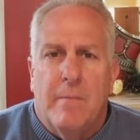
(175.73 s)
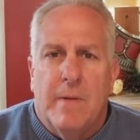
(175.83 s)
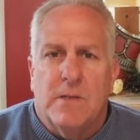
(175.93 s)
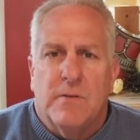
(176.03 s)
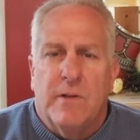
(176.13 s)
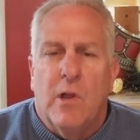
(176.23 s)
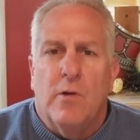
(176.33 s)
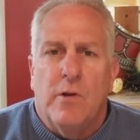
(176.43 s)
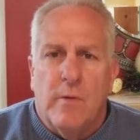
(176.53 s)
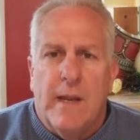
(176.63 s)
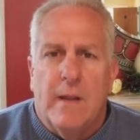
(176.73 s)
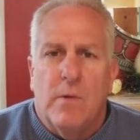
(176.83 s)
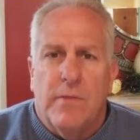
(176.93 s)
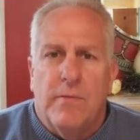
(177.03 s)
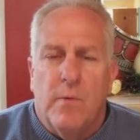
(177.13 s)
much of a loan you can get
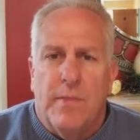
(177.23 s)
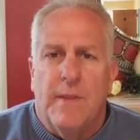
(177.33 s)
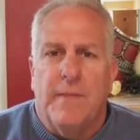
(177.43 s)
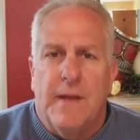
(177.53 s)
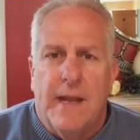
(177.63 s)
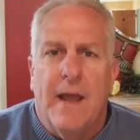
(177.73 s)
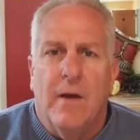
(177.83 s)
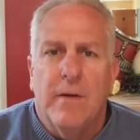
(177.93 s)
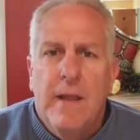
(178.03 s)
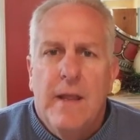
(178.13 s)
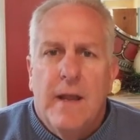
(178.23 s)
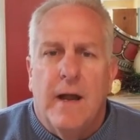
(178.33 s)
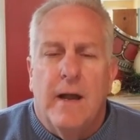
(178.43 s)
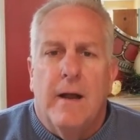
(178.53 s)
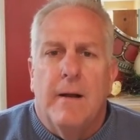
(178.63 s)
with nothing down.
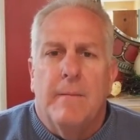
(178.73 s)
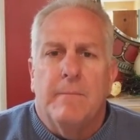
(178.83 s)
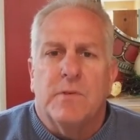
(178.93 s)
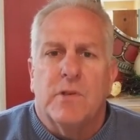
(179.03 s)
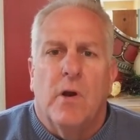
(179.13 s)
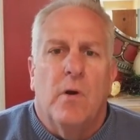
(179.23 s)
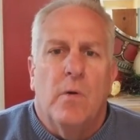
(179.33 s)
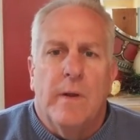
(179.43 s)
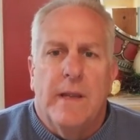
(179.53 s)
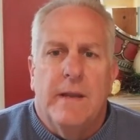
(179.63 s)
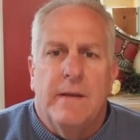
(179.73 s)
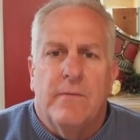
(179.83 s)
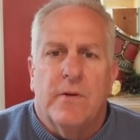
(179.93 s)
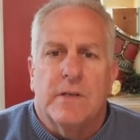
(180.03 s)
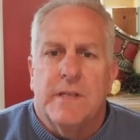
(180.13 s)
So
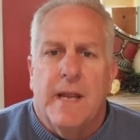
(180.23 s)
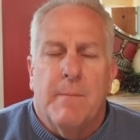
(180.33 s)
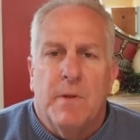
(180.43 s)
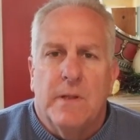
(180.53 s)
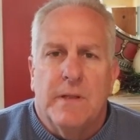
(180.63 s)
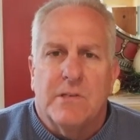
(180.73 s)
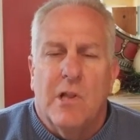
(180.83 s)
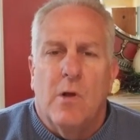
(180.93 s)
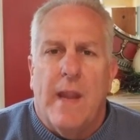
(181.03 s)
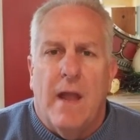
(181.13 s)
for example, in SLO